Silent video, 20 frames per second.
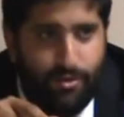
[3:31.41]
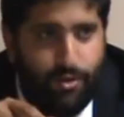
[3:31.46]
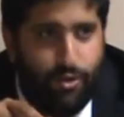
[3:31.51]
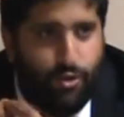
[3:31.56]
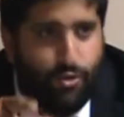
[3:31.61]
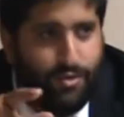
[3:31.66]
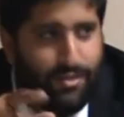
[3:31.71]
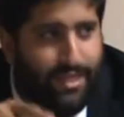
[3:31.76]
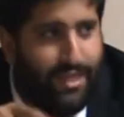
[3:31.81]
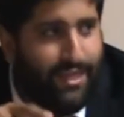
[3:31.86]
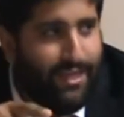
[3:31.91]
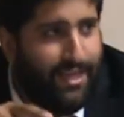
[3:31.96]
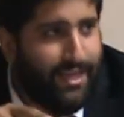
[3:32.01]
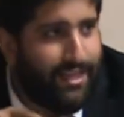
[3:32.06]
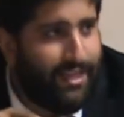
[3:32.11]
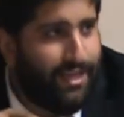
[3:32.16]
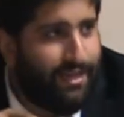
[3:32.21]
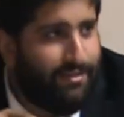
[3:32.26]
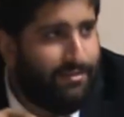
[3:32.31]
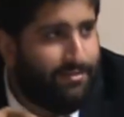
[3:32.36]
Nosei
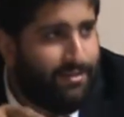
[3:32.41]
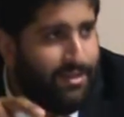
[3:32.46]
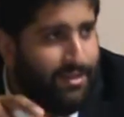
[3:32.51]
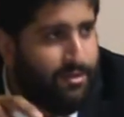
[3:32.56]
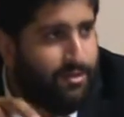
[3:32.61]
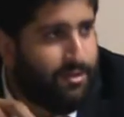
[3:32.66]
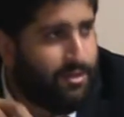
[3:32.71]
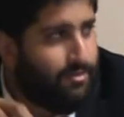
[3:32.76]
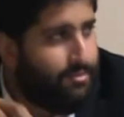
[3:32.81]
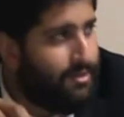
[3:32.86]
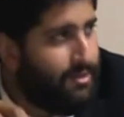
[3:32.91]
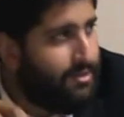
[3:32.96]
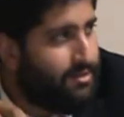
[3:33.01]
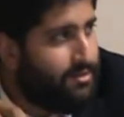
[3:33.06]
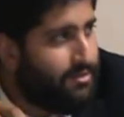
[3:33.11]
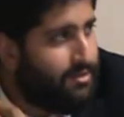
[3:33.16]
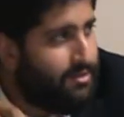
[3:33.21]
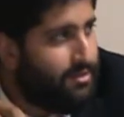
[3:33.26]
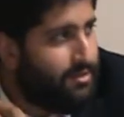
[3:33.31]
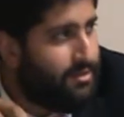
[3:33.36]
Kelav literally
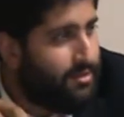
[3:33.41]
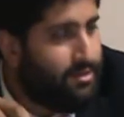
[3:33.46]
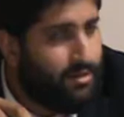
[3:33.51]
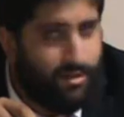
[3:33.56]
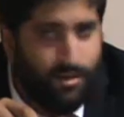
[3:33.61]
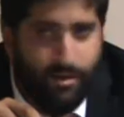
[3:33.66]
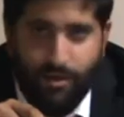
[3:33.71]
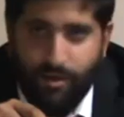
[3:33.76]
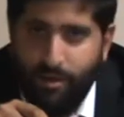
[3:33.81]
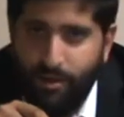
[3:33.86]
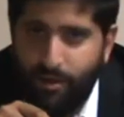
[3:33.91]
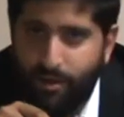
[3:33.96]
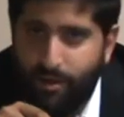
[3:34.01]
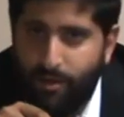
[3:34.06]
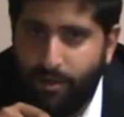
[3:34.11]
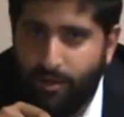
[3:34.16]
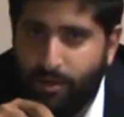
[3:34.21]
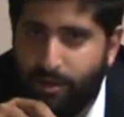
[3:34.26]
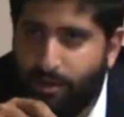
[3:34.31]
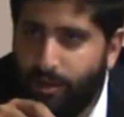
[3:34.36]
means,
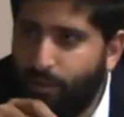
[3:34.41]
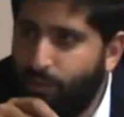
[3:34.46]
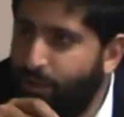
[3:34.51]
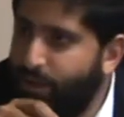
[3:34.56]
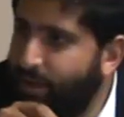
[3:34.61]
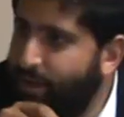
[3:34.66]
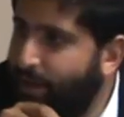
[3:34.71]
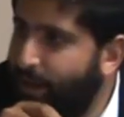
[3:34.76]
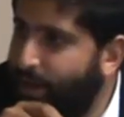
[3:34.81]
you know when.